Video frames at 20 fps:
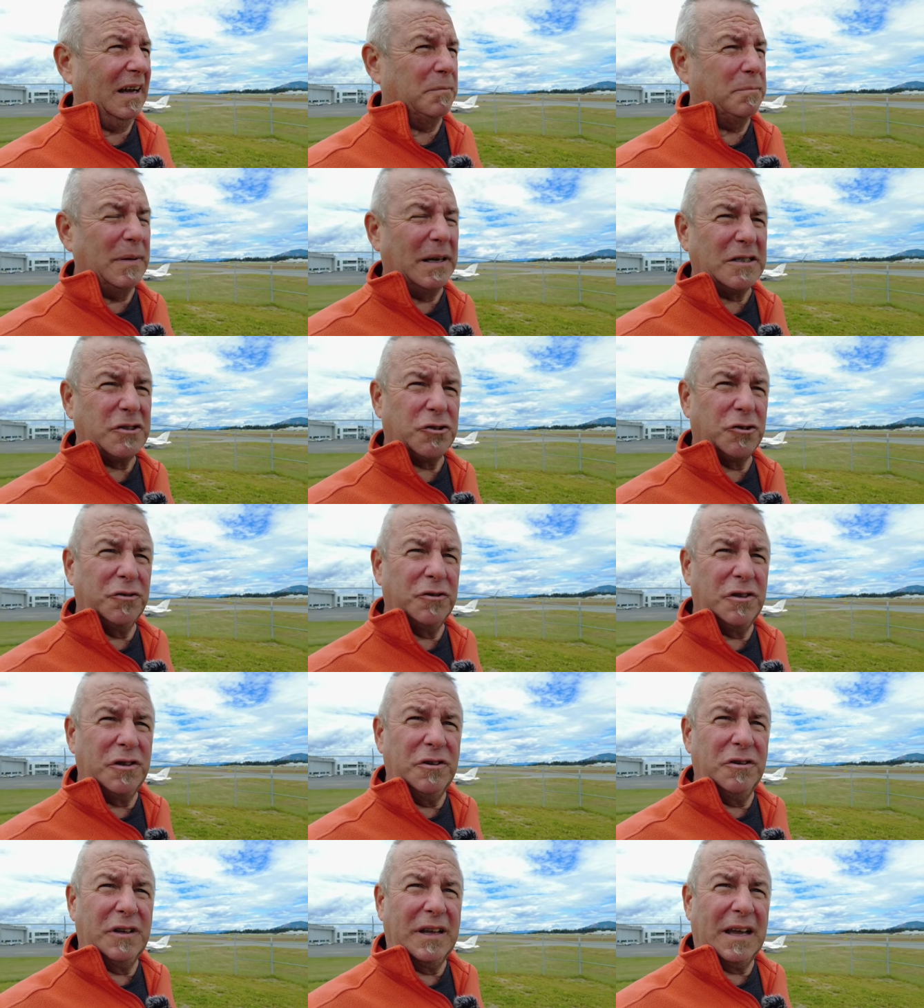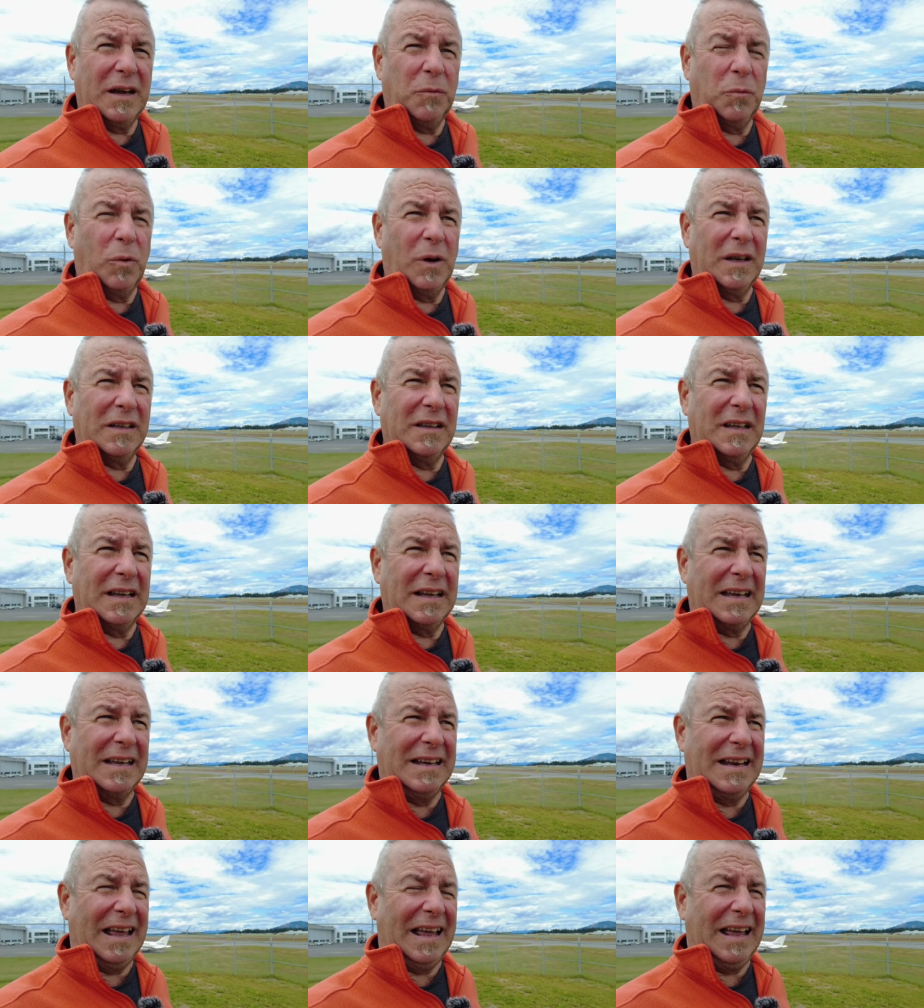Make sure that you get one like
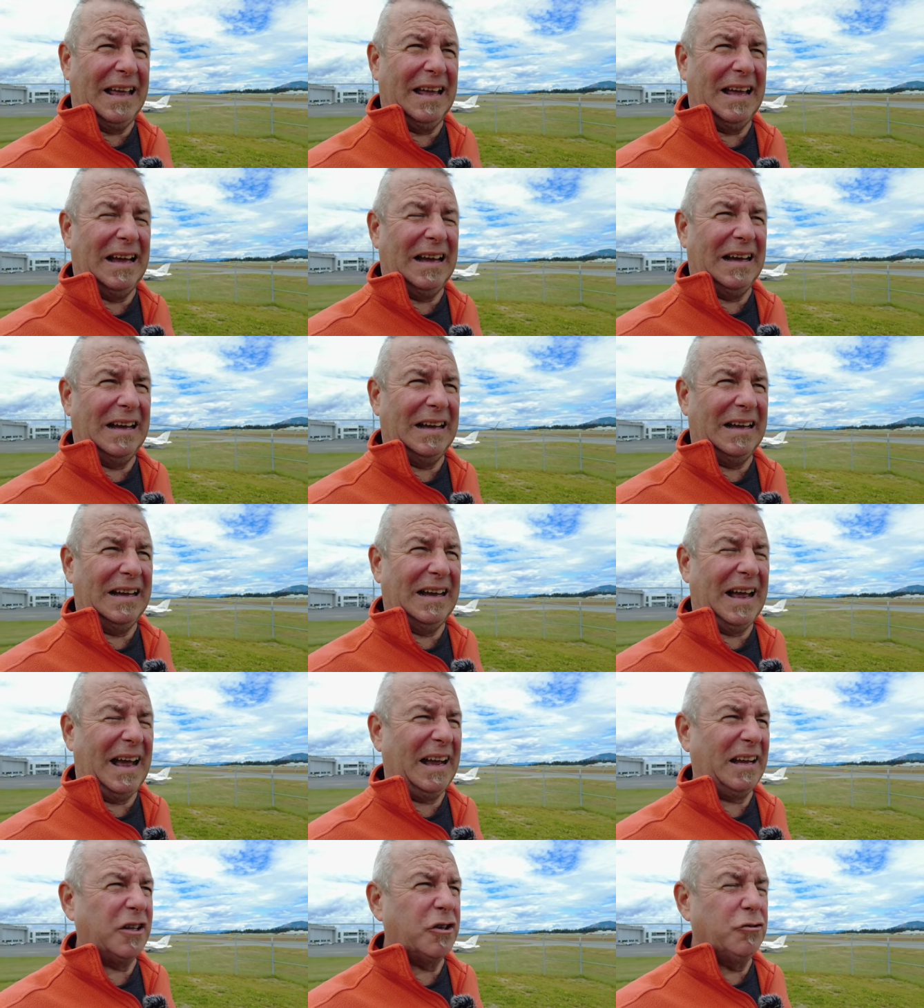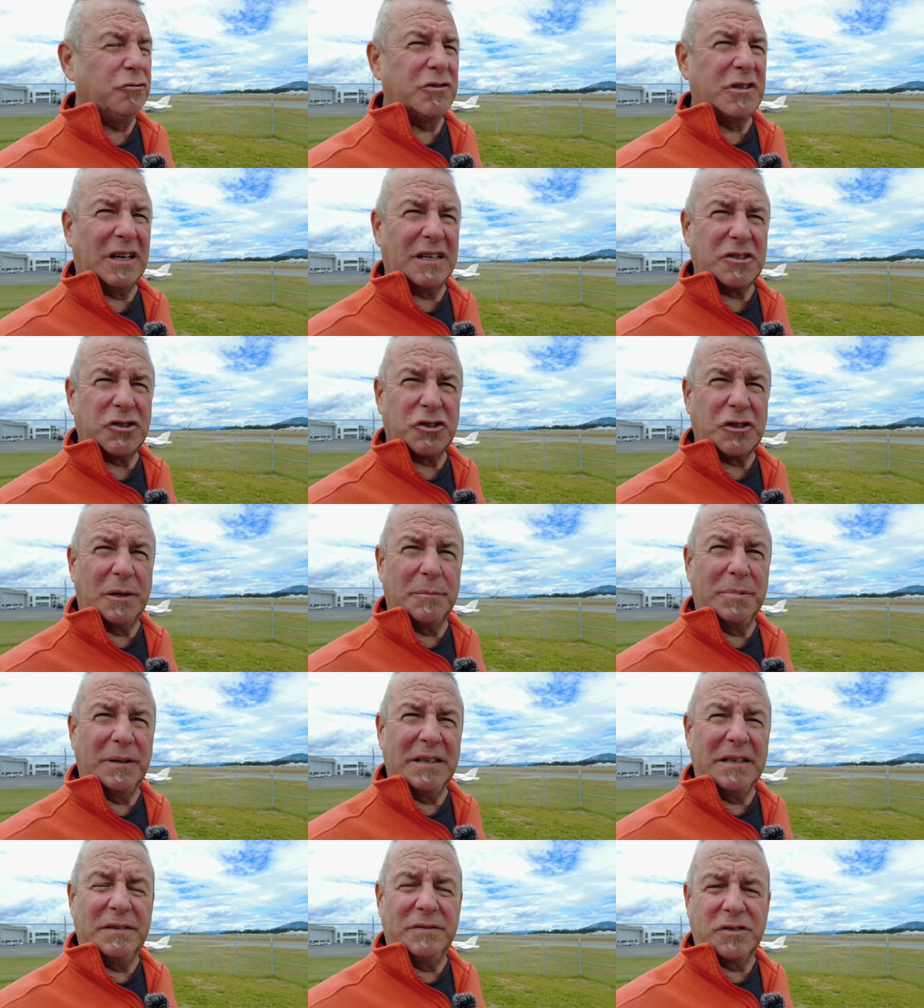an AccuTouch, I
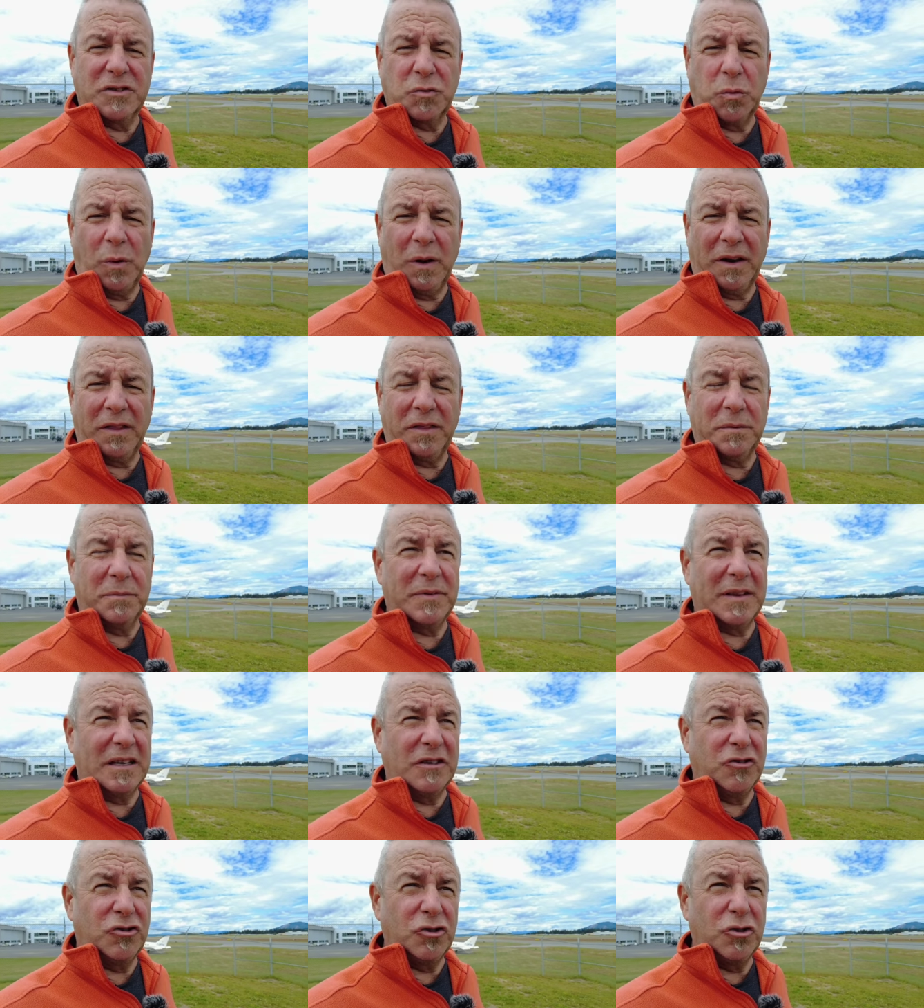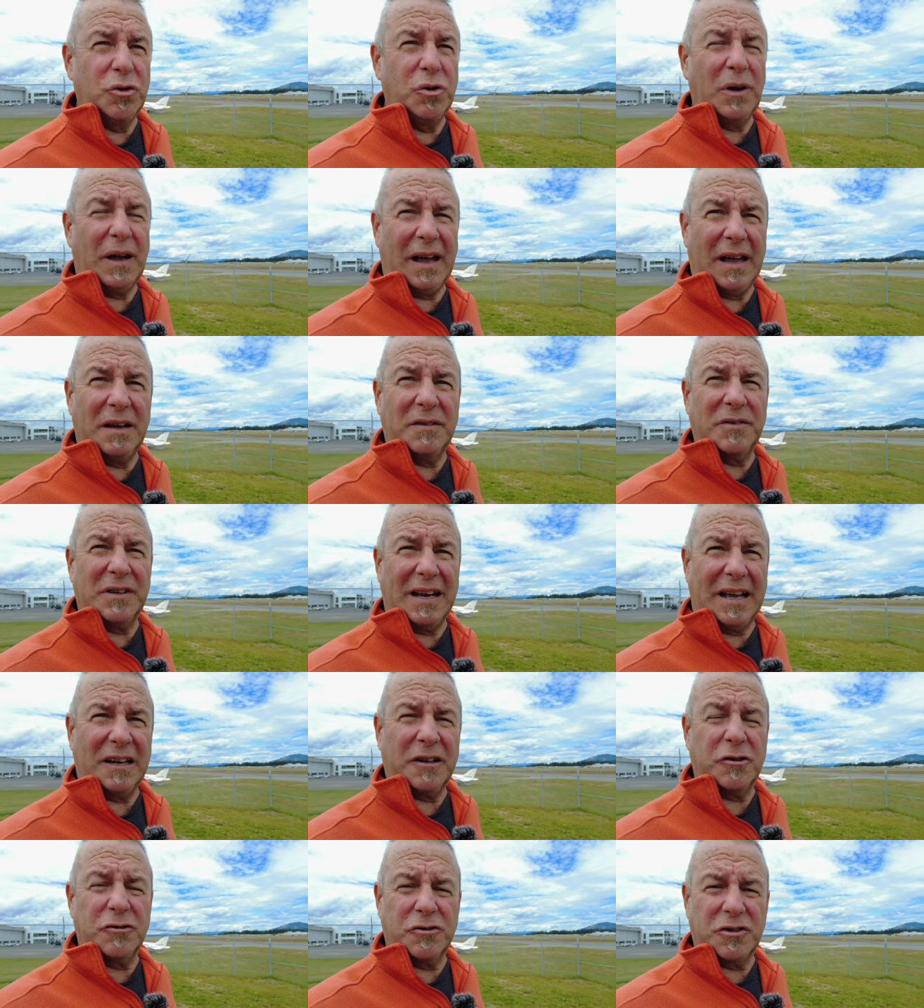believe is one of them. They do have an
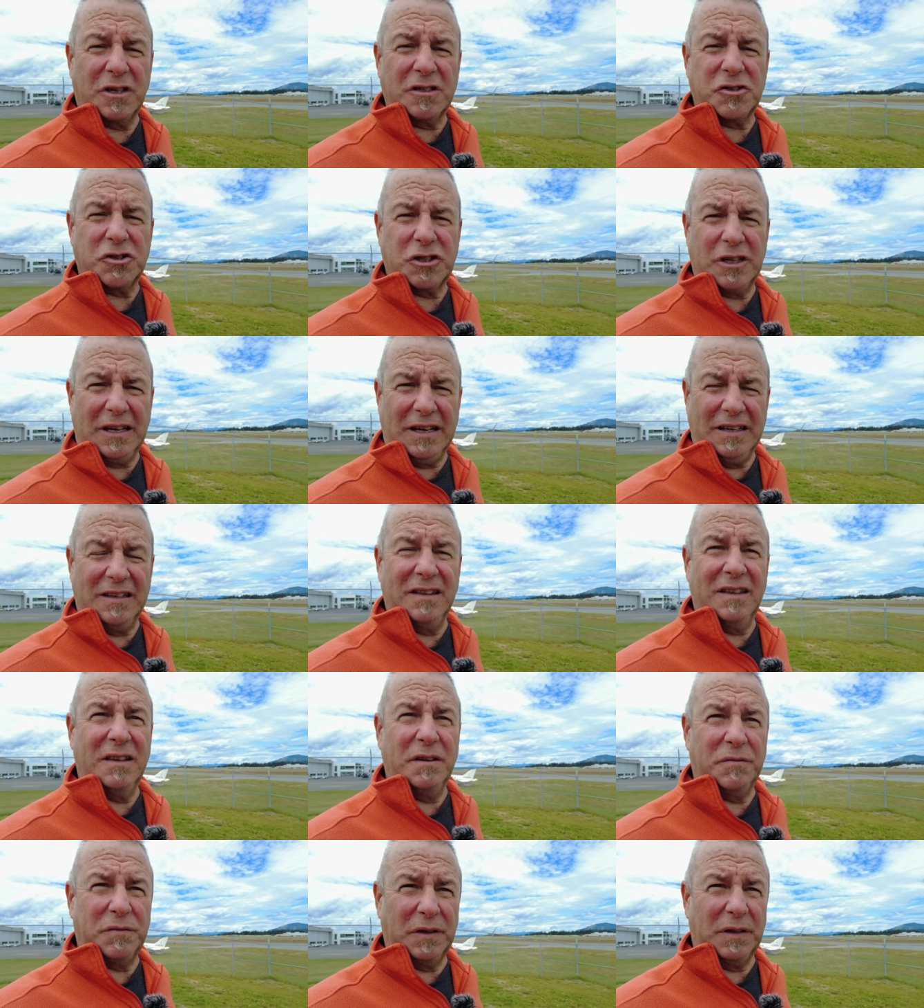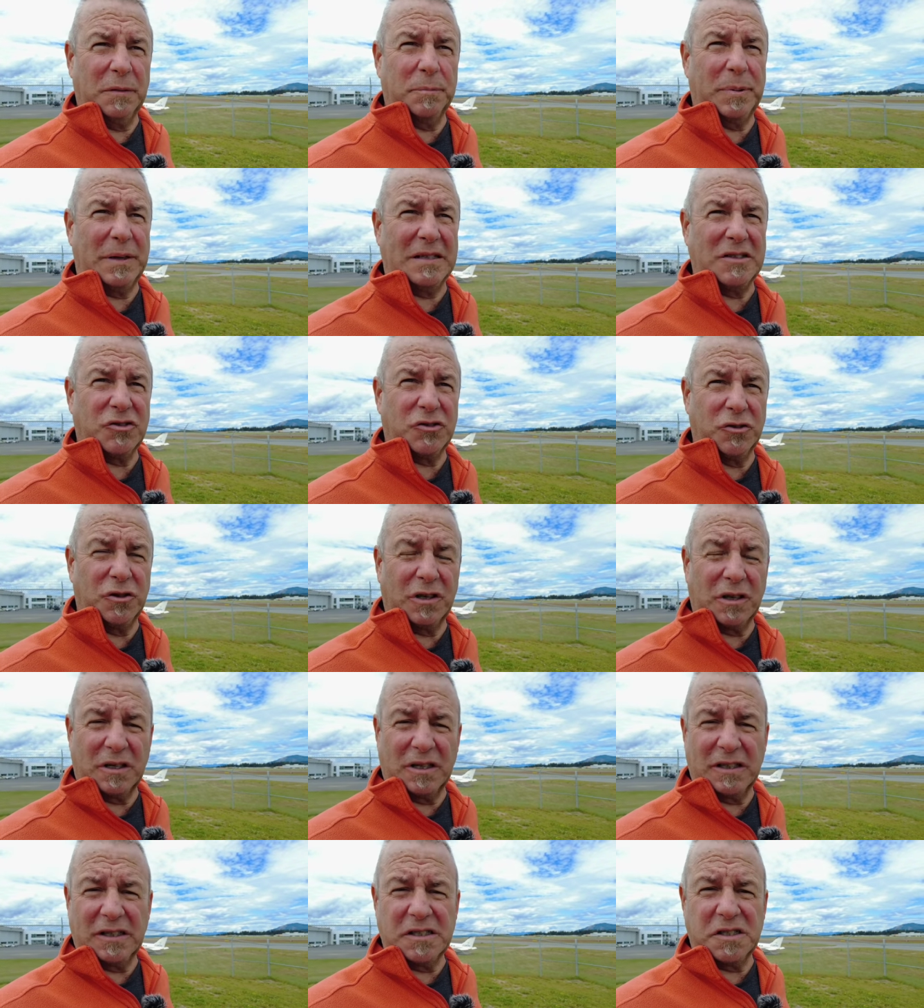AccuTouch in the Philippines, so you
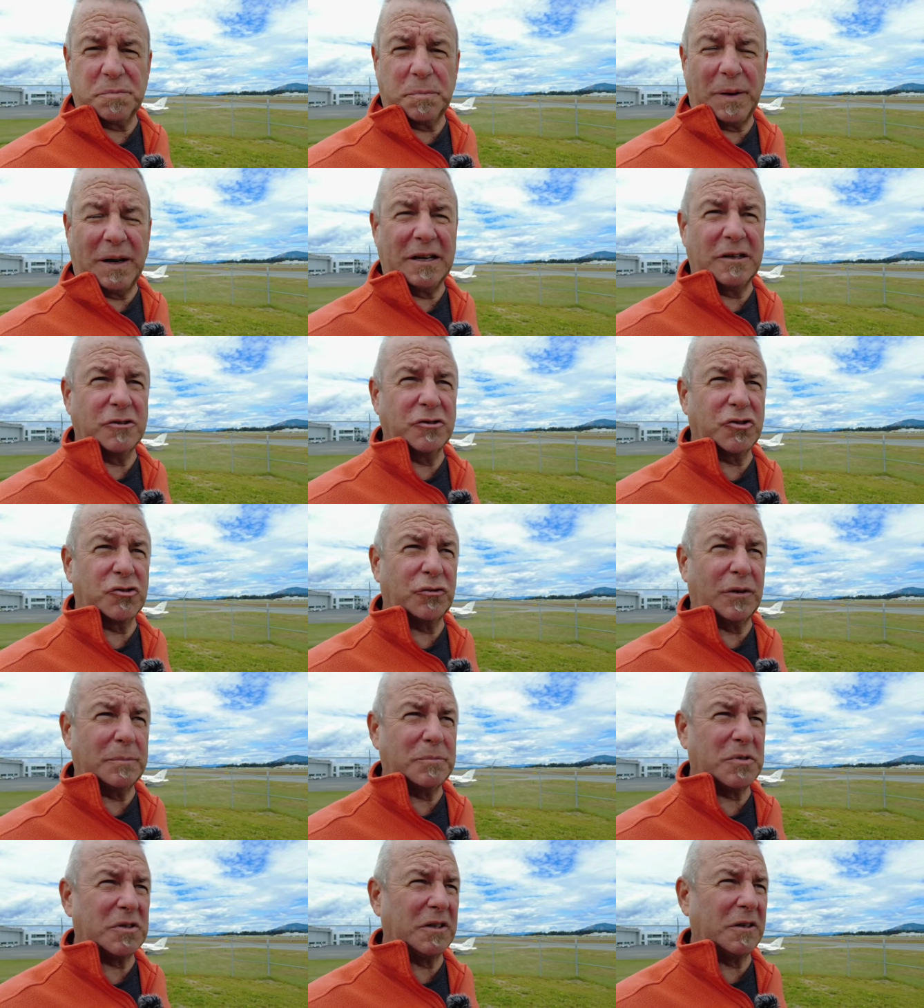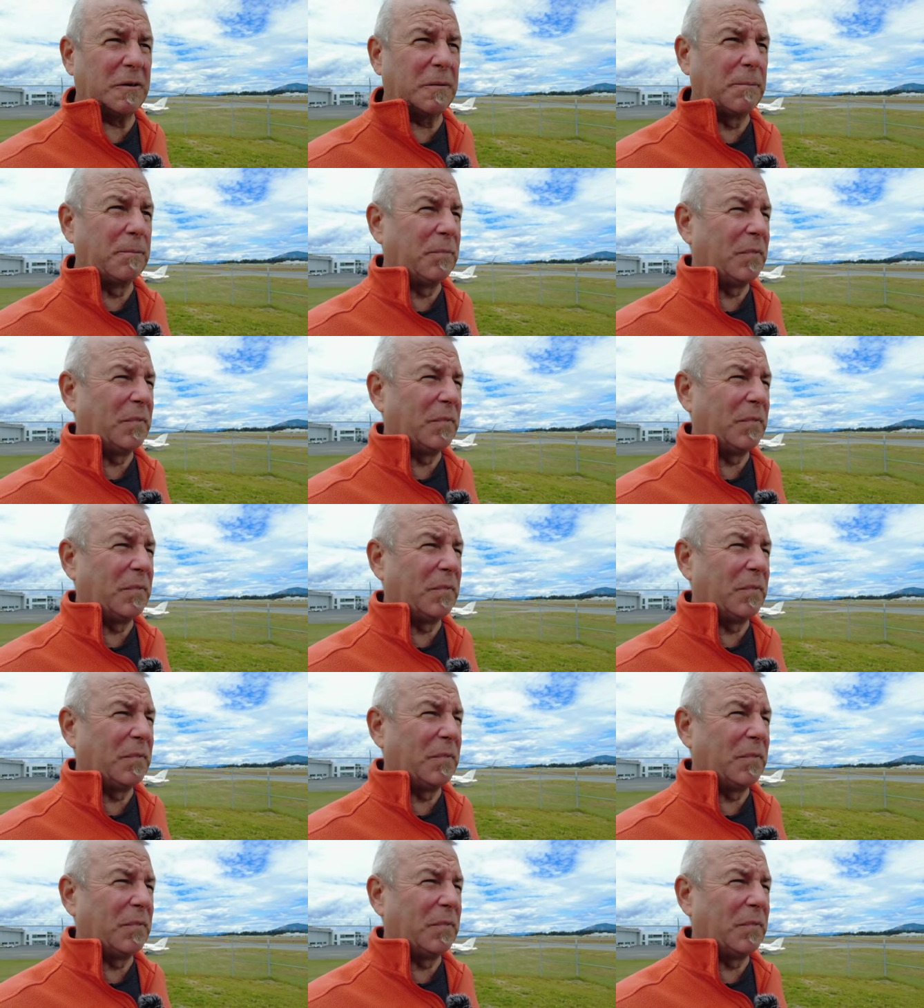can at least buy your strips there.